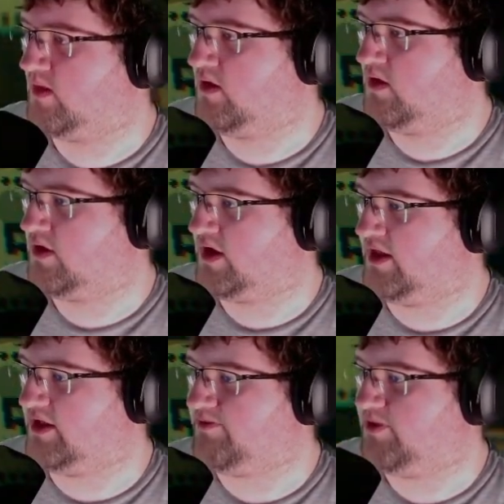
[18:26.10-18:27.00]
Okay,
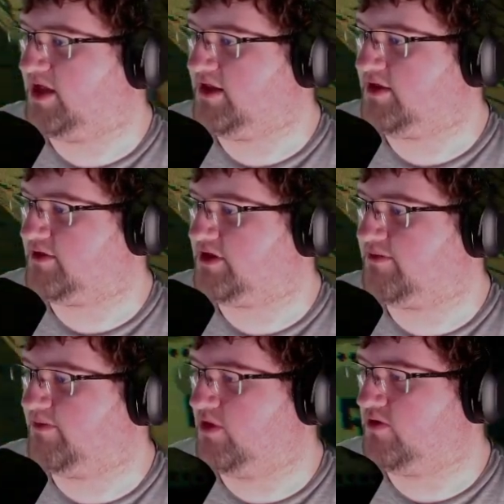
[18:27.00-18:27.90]
let's play the
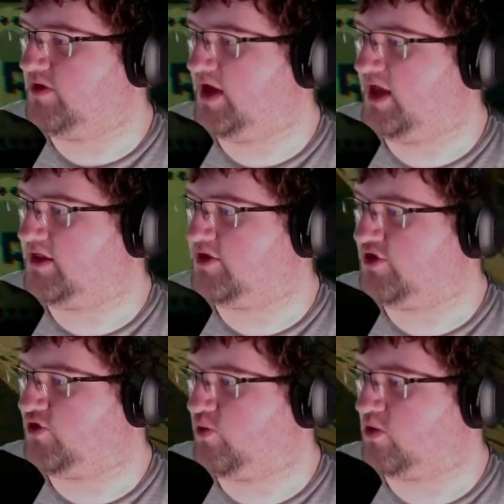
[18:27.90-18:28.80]
smoke and the
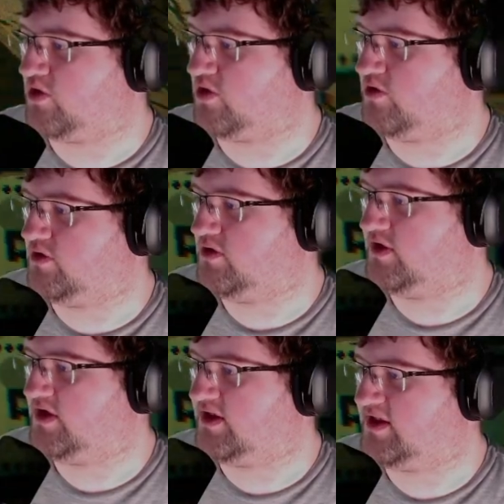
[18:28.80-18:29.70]
squirrel.
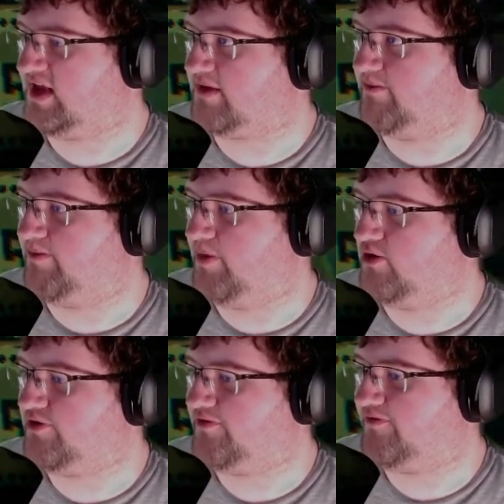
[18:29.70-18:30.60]
Sack
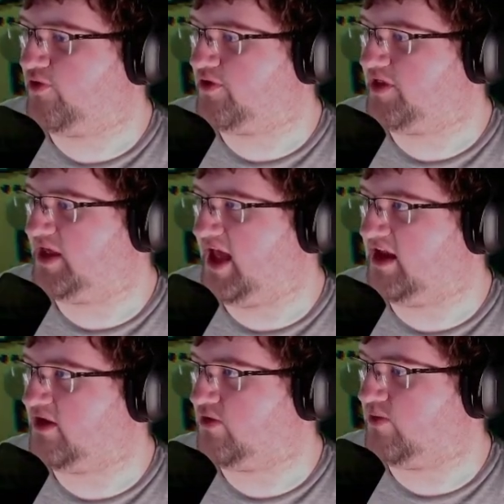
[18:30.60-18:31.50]
both for the
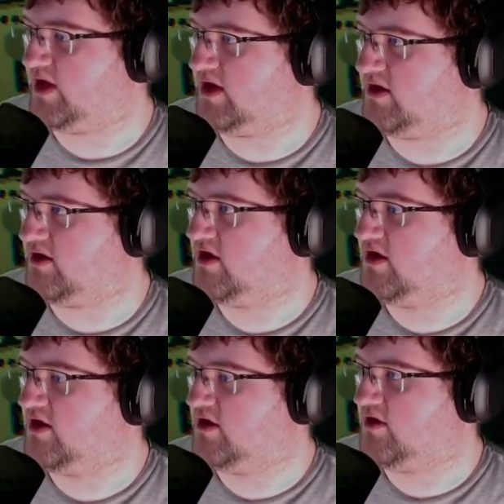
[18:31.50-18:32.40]
ant
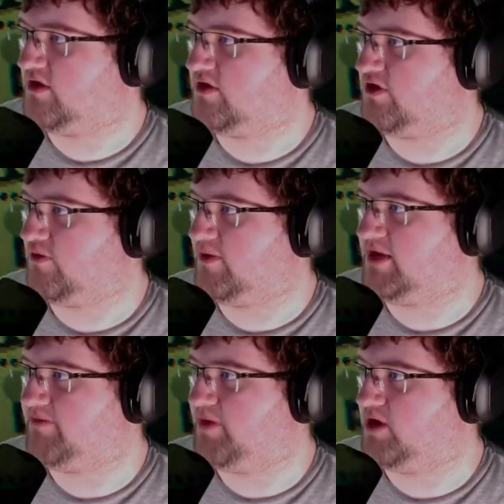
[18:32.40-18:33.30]
queen. So many
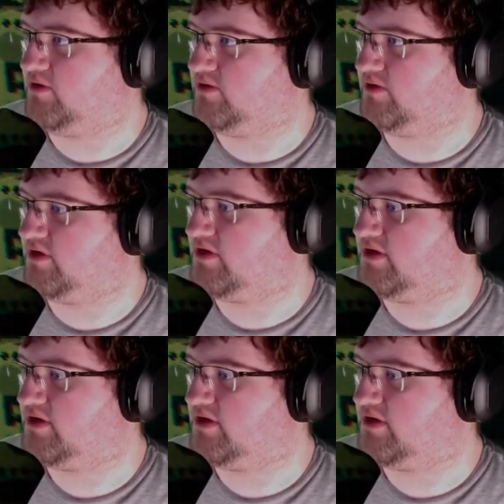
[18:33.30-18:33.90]
bones.